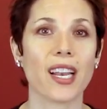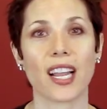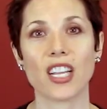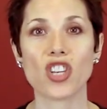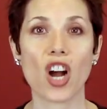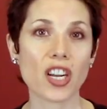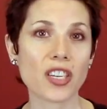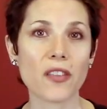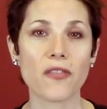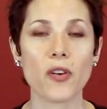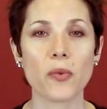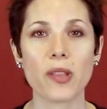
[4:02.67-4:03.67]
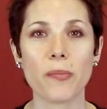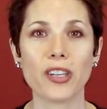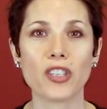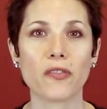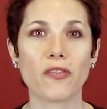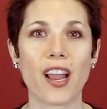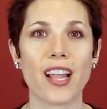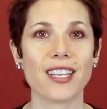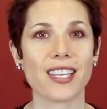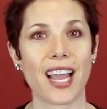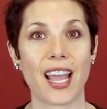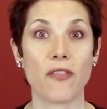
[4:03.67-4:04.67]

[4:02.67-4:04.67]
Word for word: And I talked on the phone with a bunch of friends and I